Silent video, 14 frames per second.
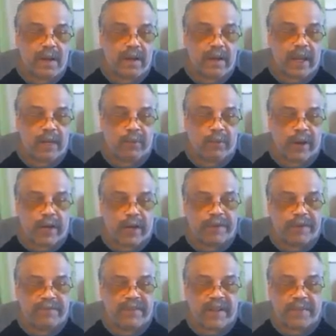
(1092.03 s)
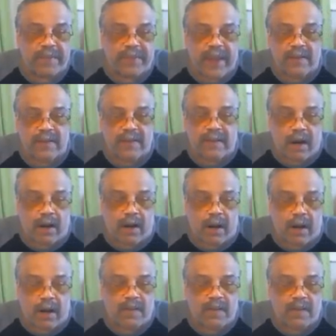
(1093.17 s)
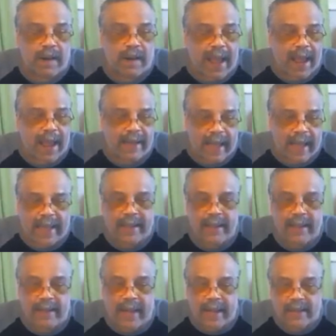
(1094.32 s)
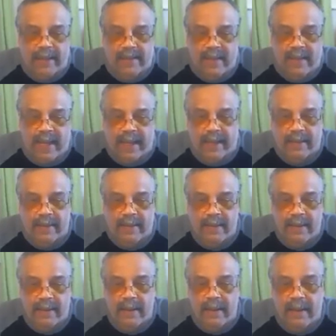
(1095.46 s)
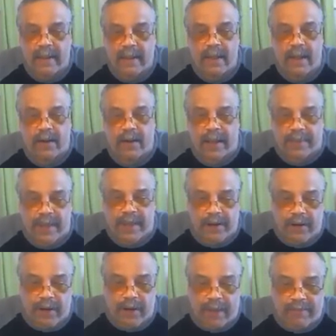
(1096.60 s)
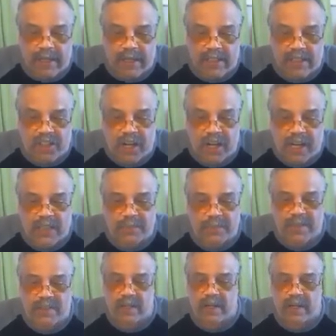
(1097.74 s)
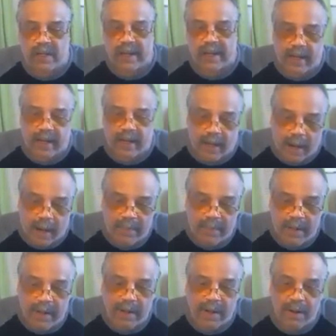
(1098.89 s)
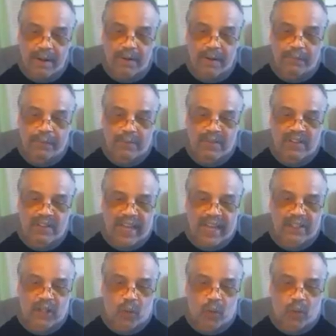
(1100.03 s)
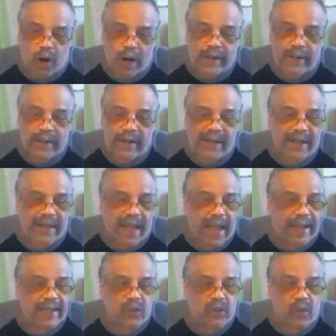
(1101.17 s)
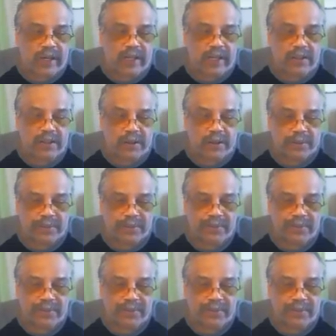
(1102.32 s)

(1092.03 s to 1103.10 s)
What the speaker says: Okay, you bring your $15,000 loss on line 8, like it said. Okay, then you have the adjustments to your income from Schedule 1, line 22.